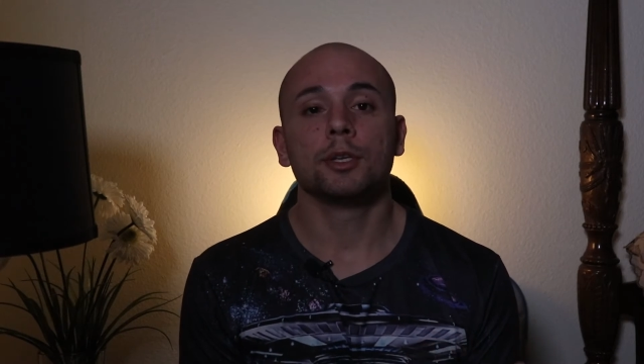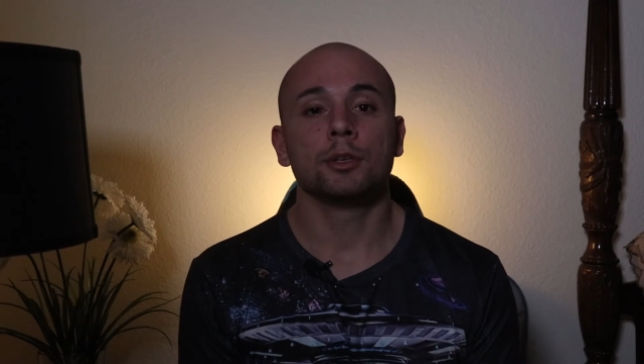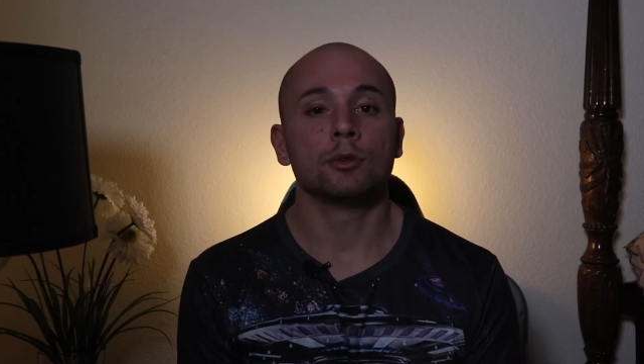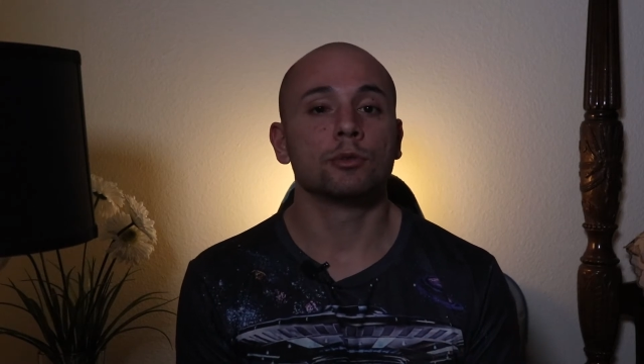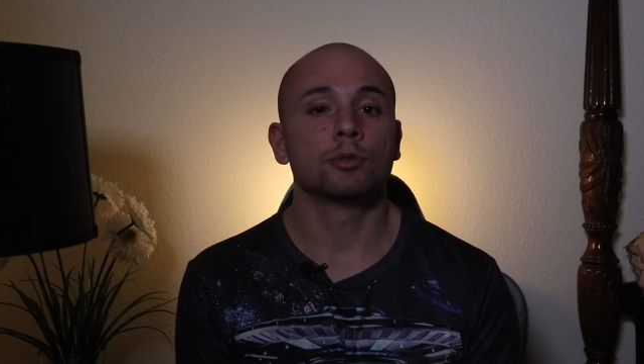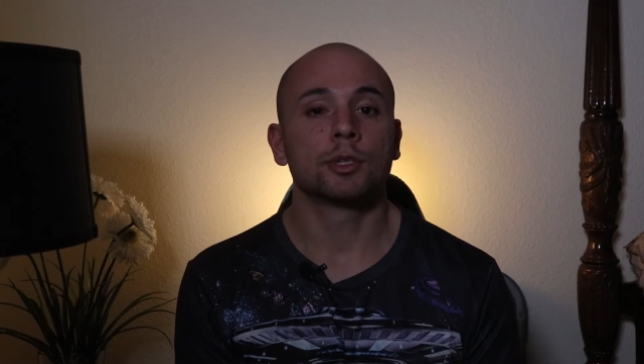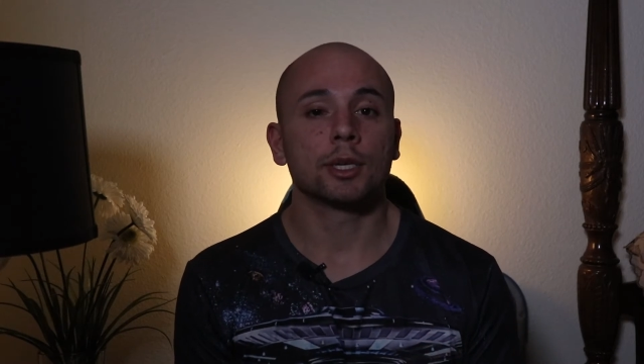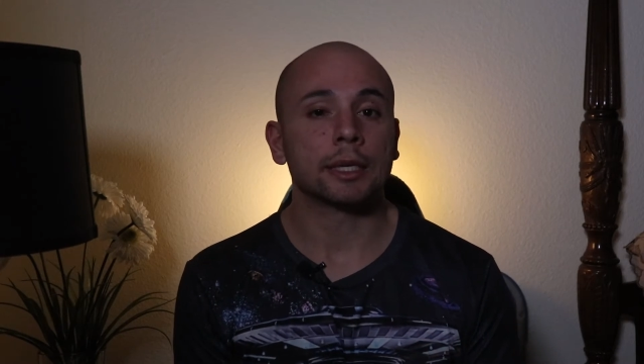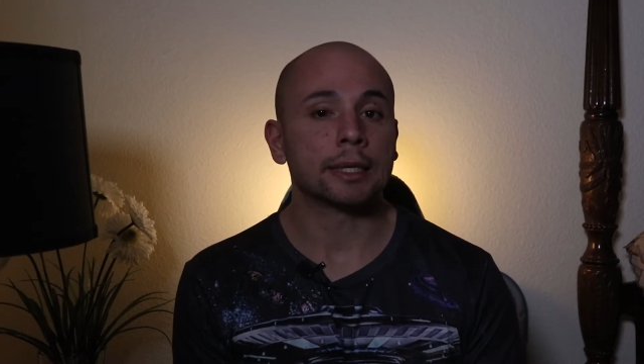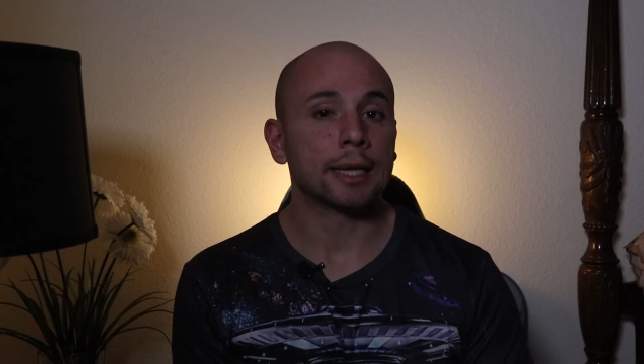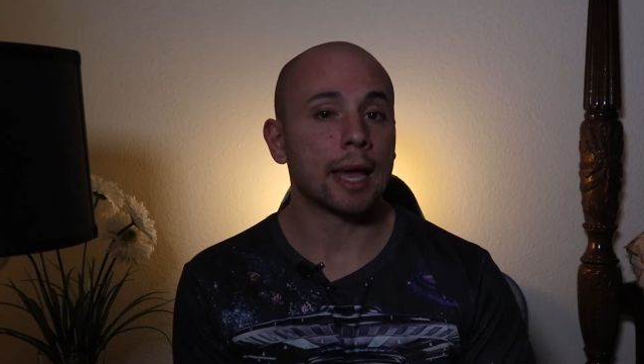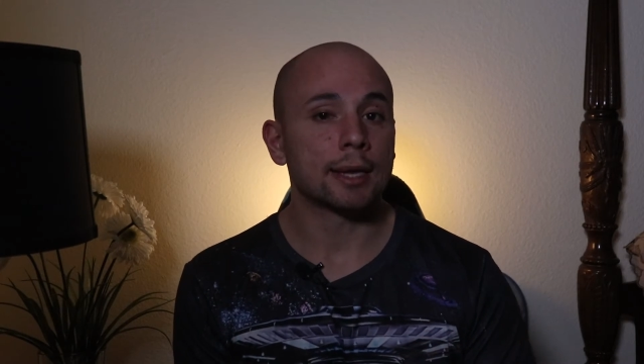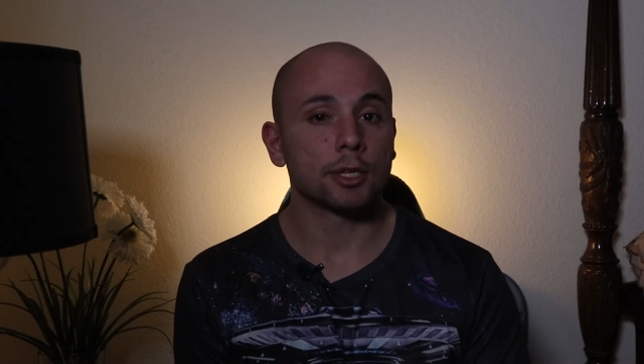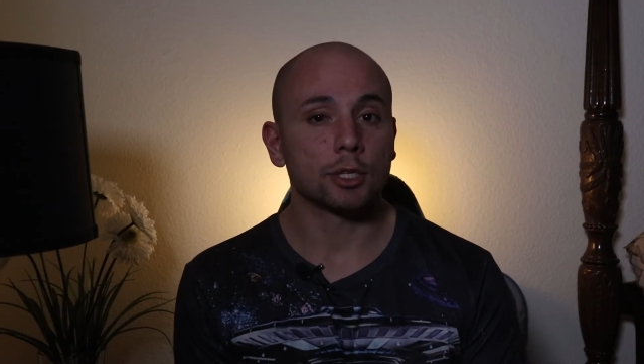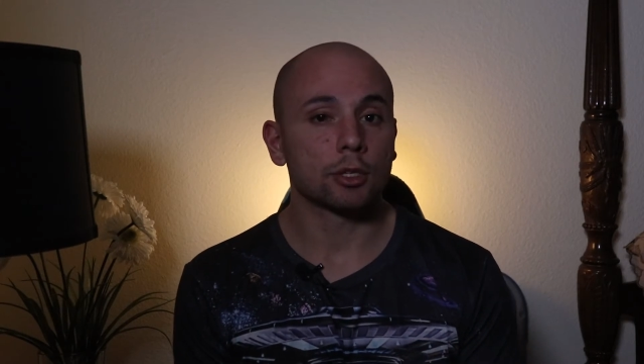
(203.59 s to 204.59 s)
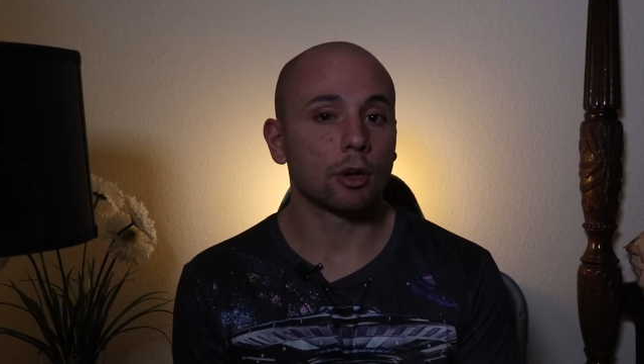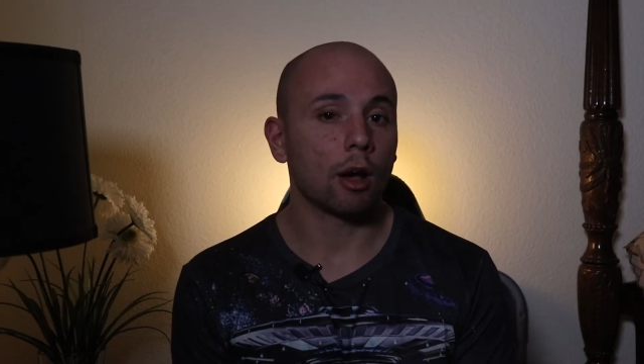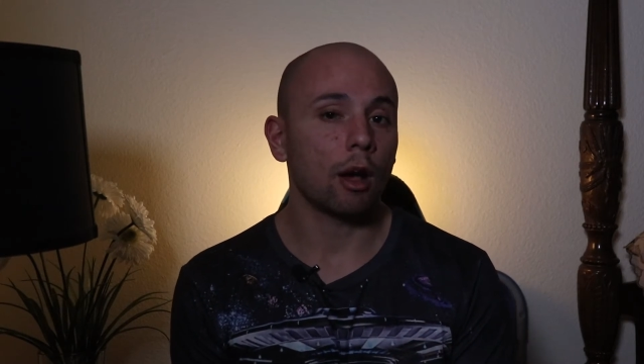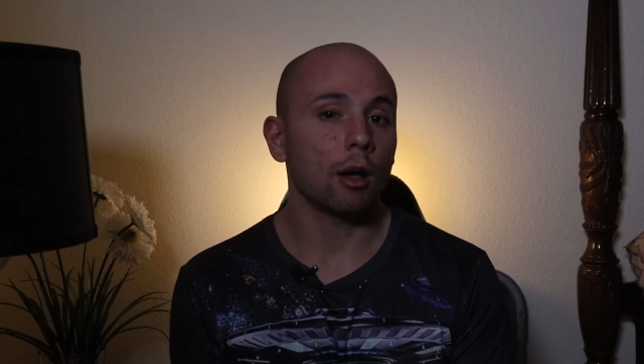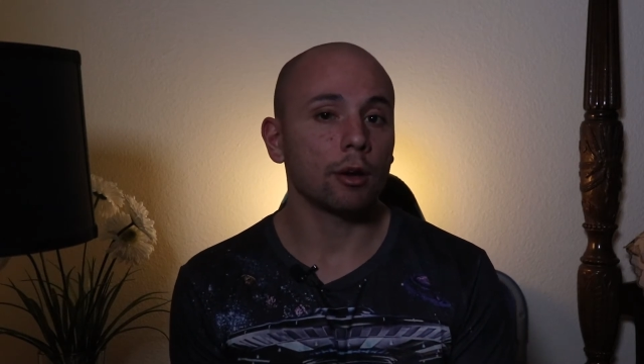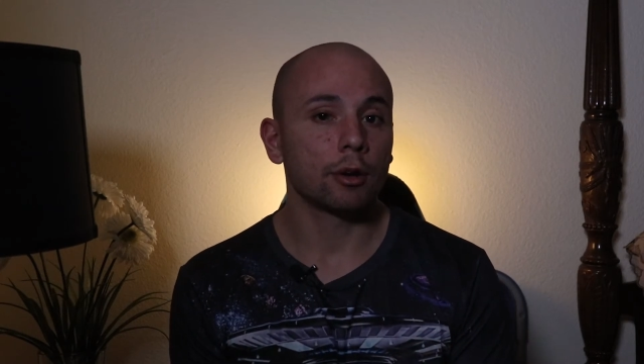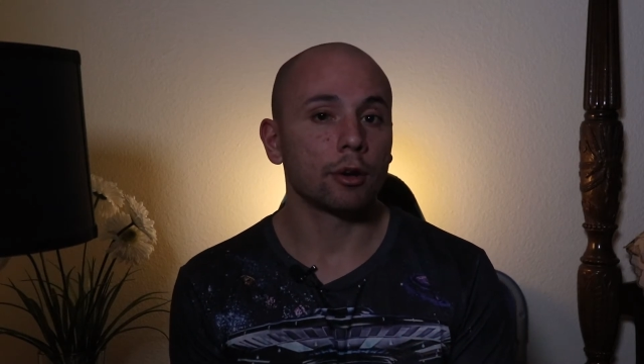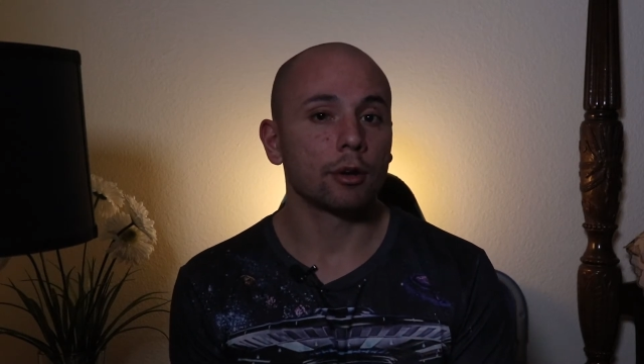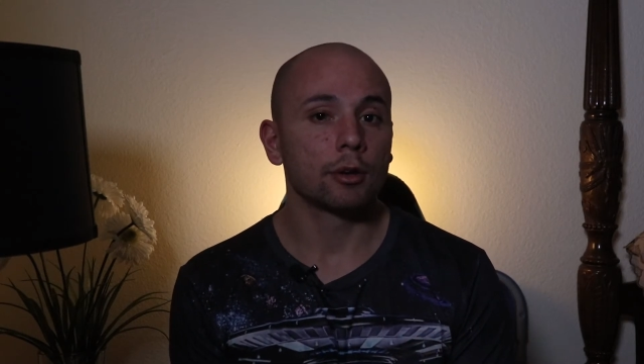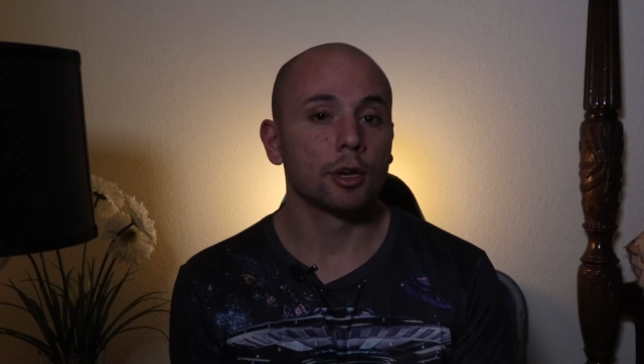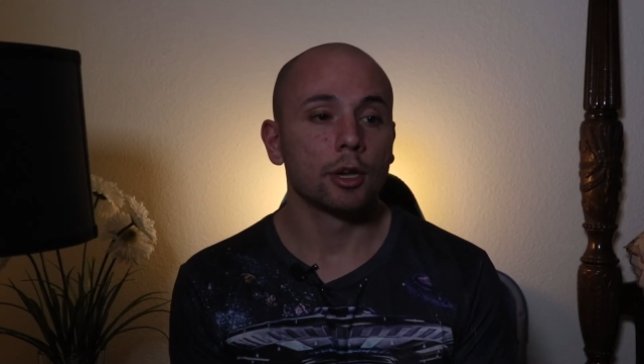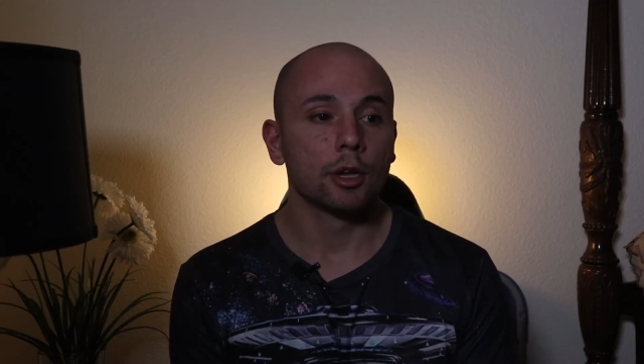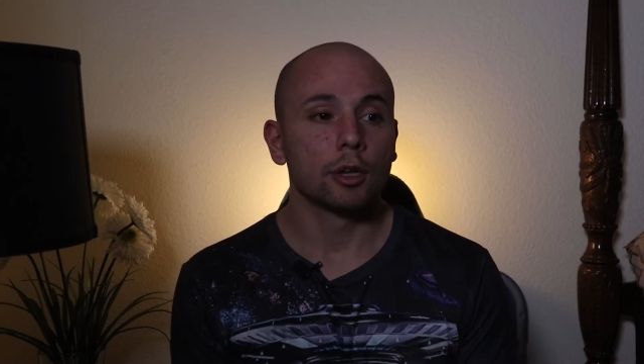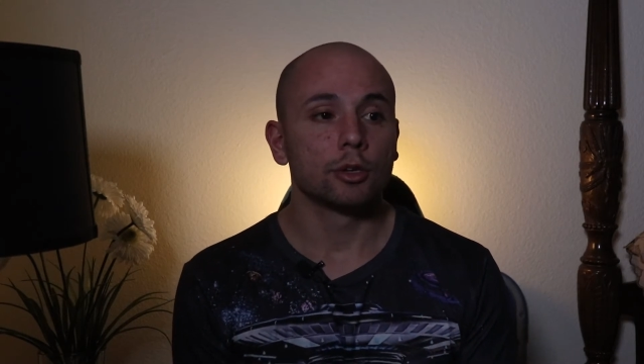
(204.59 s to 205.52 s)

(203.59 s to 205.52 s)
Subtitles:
used against Conor